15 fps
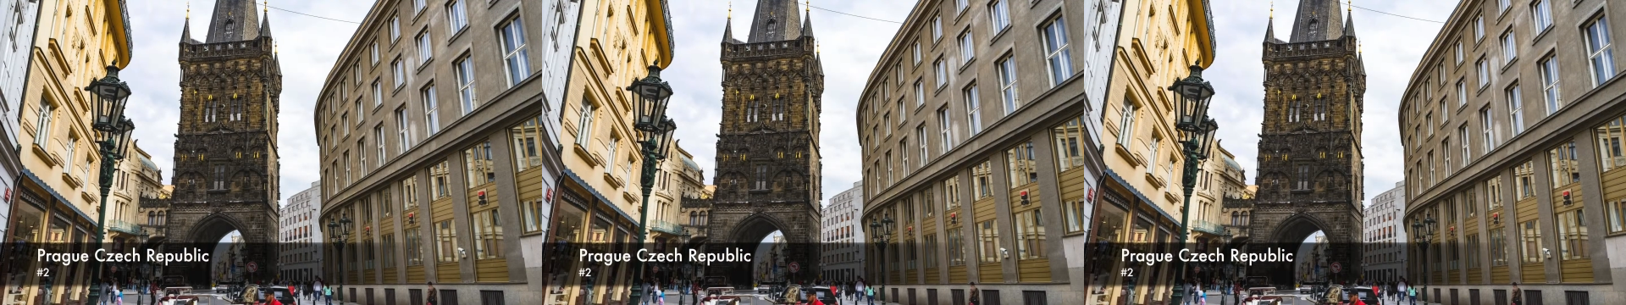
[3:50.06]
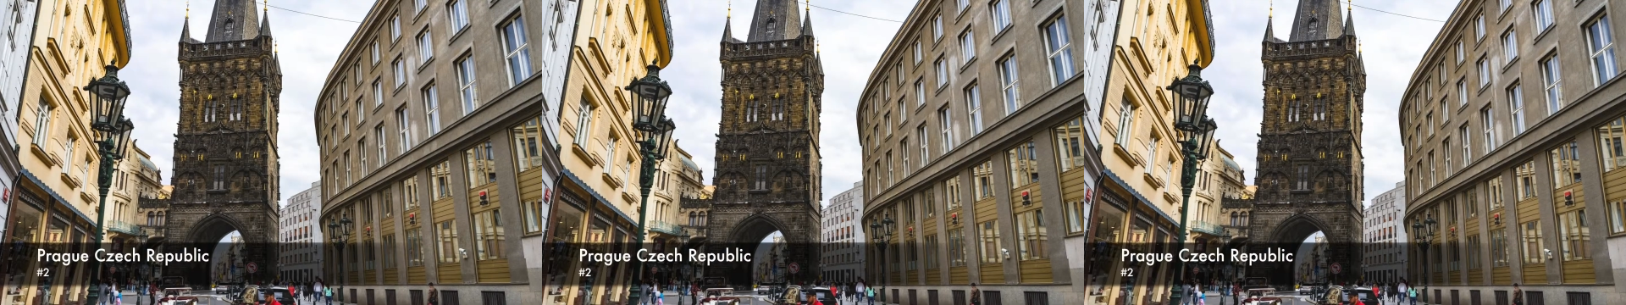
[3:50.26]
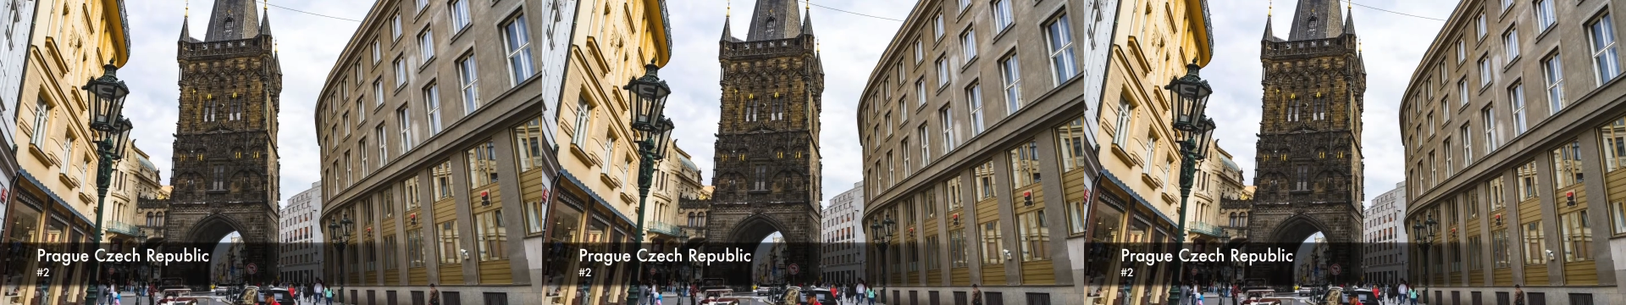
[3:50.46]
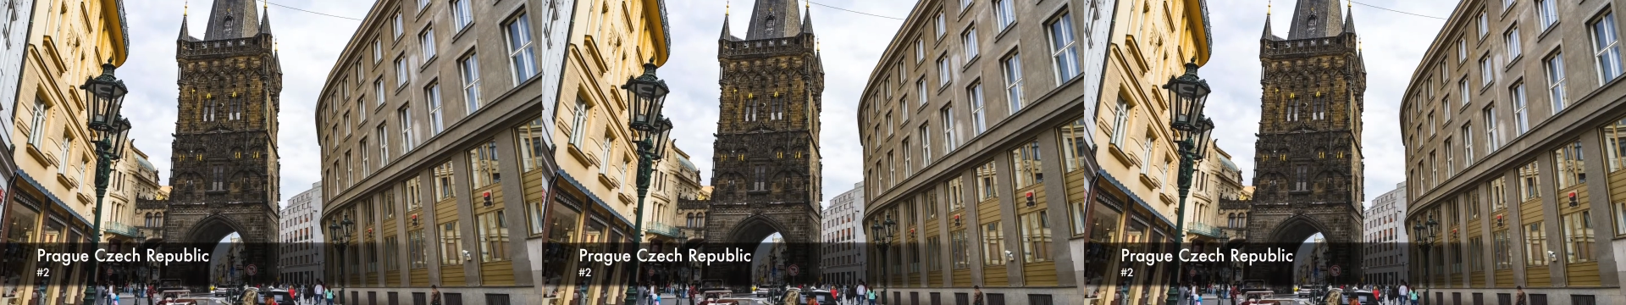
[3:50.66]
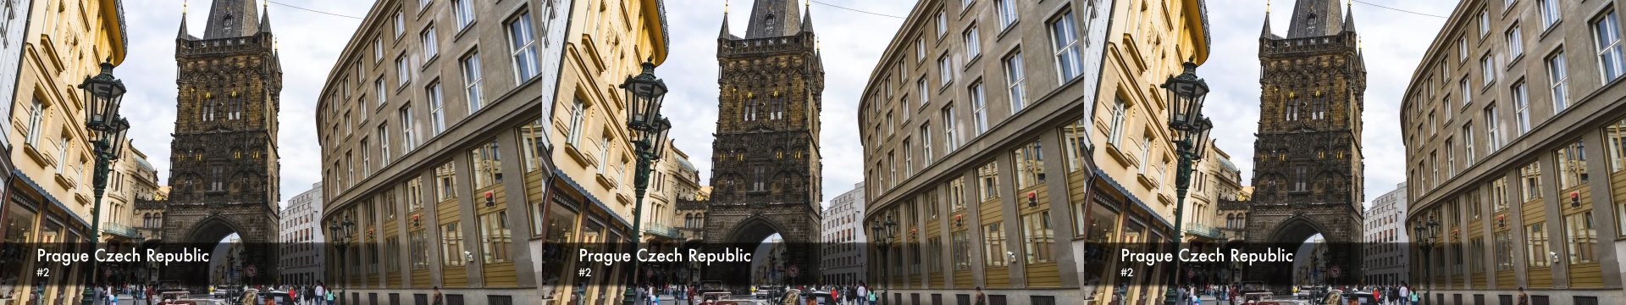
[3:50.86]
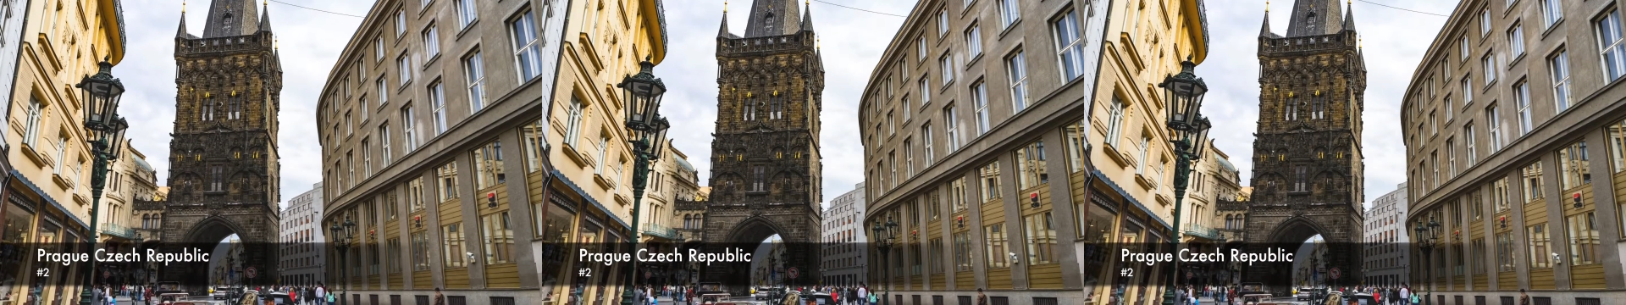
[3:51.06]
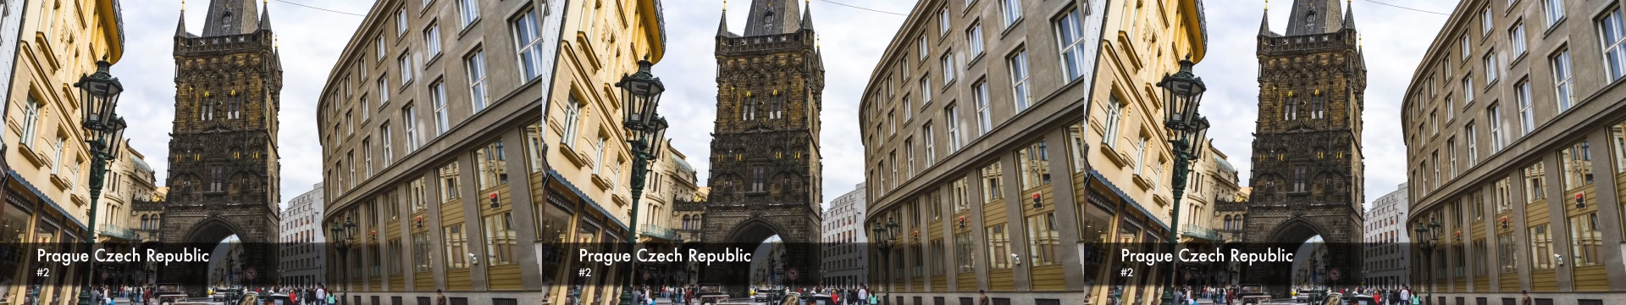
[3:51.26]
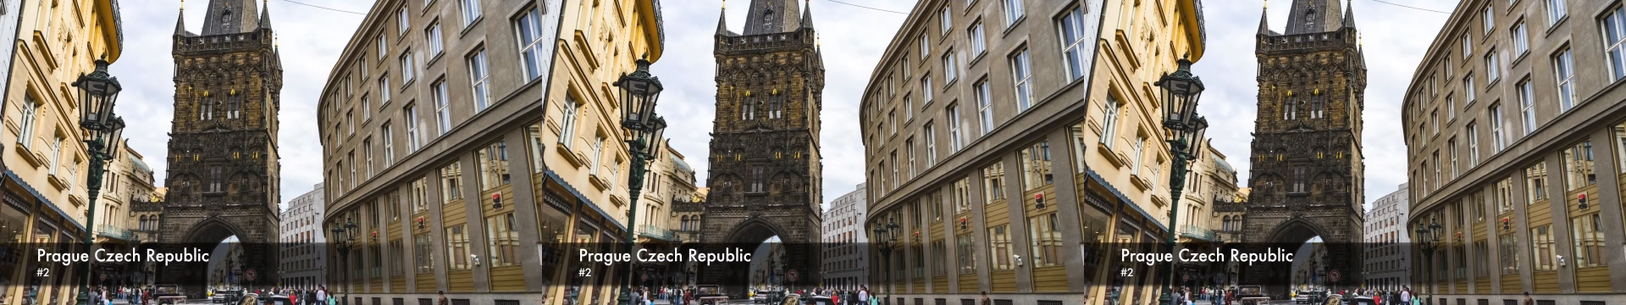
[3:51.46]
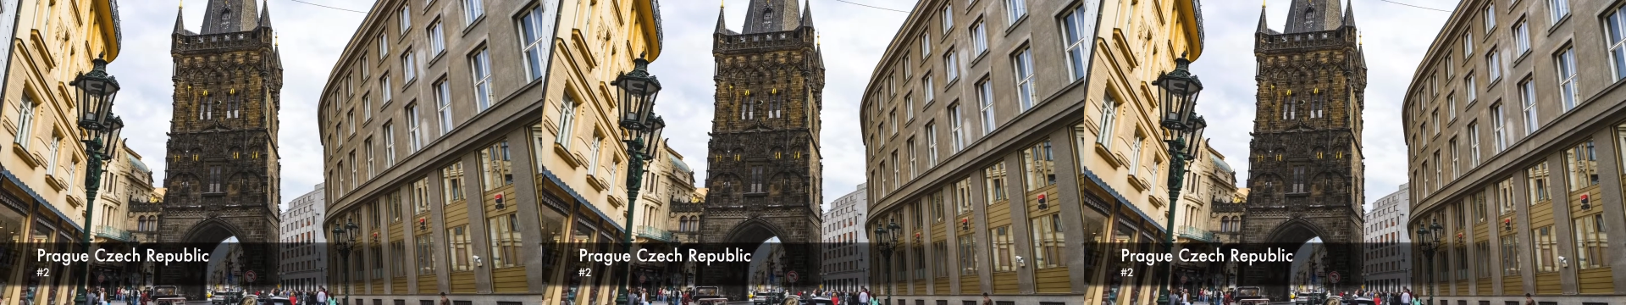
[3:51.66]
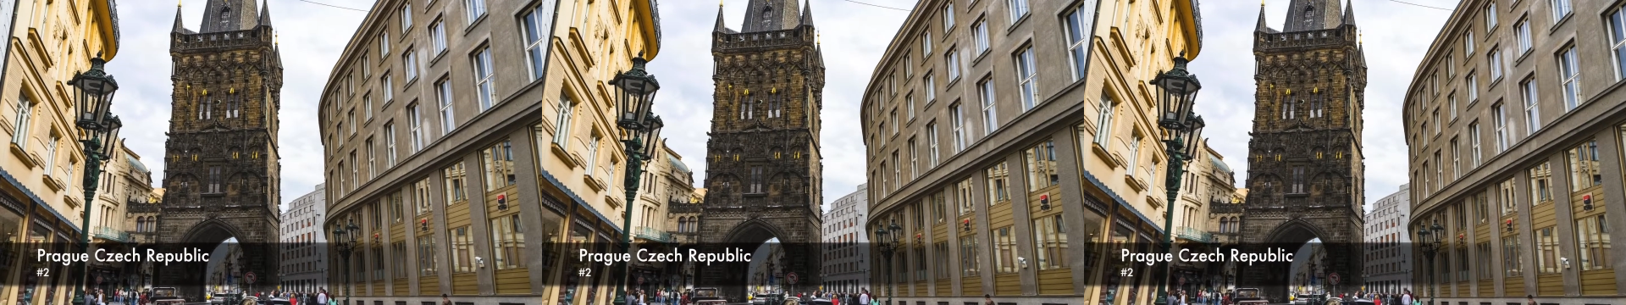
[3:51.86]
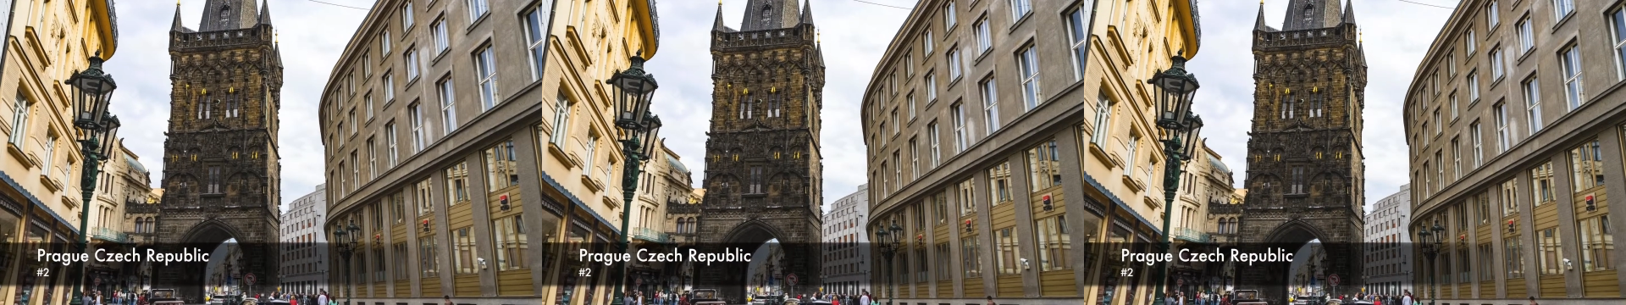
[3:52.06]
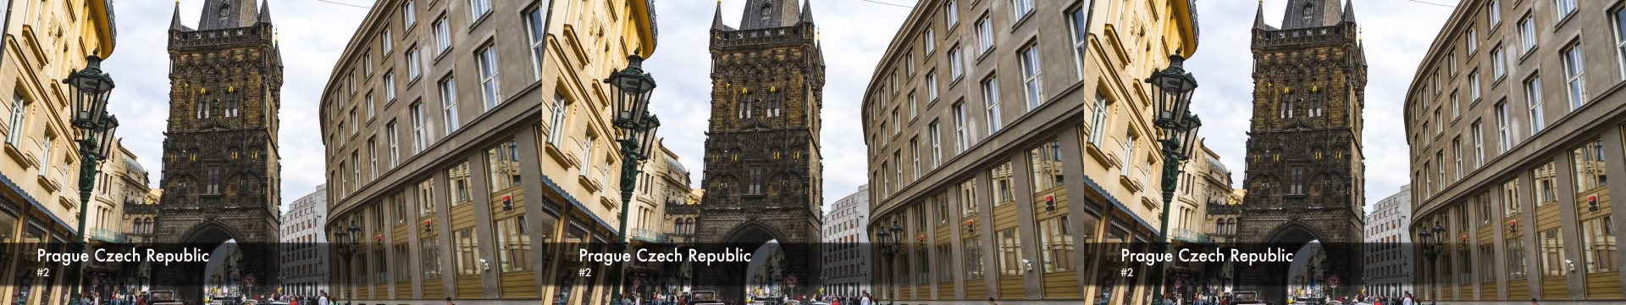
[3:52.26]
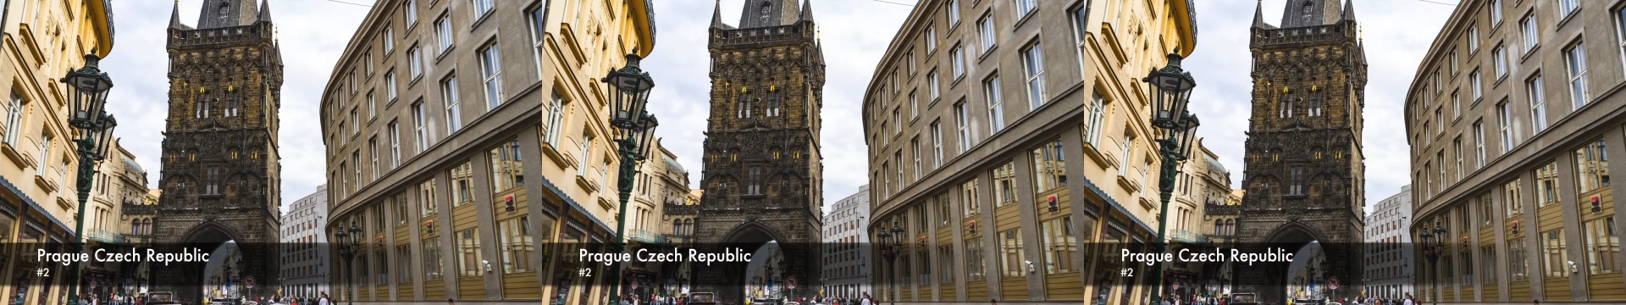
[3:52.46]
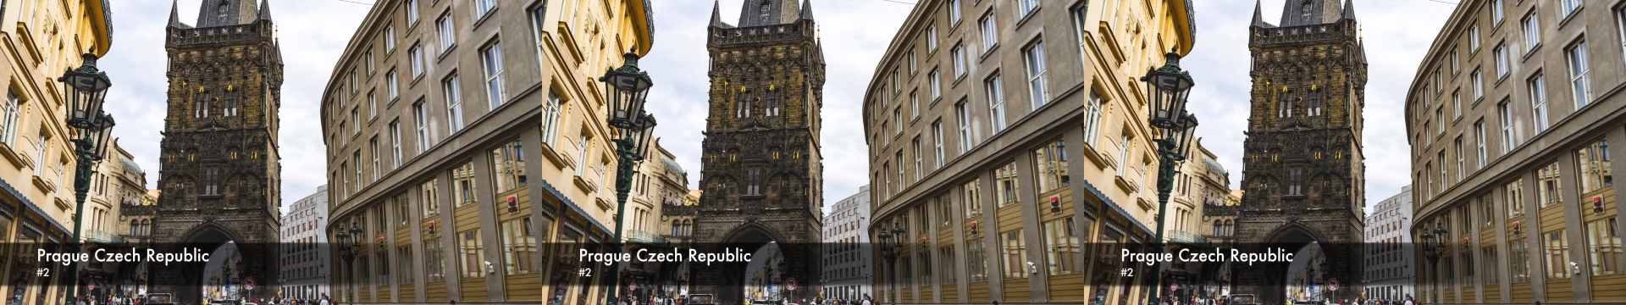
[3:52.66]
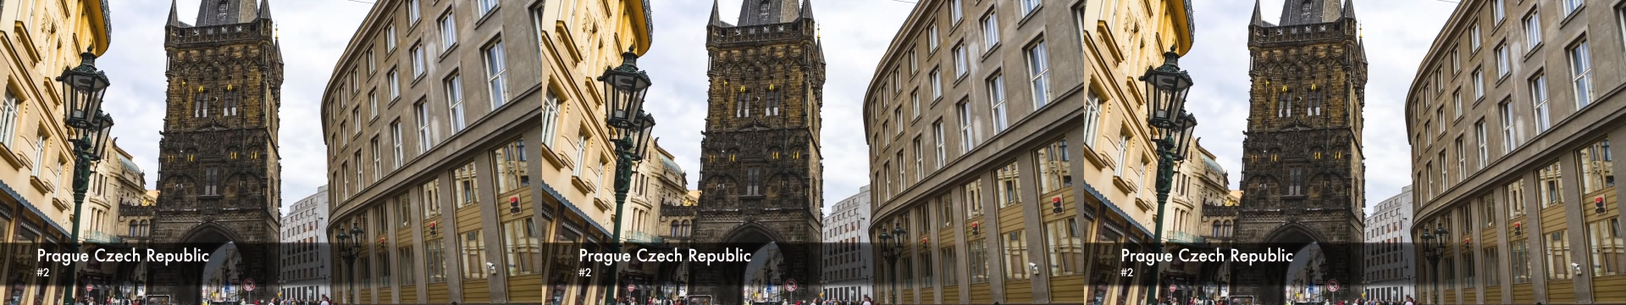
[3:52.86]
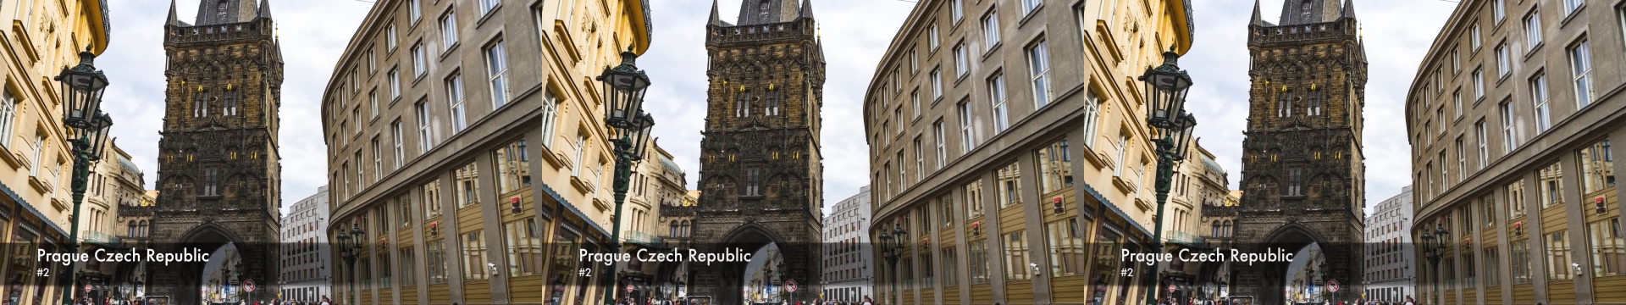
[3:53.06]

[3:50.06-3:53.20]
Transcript: Nobody's mouth can be seen.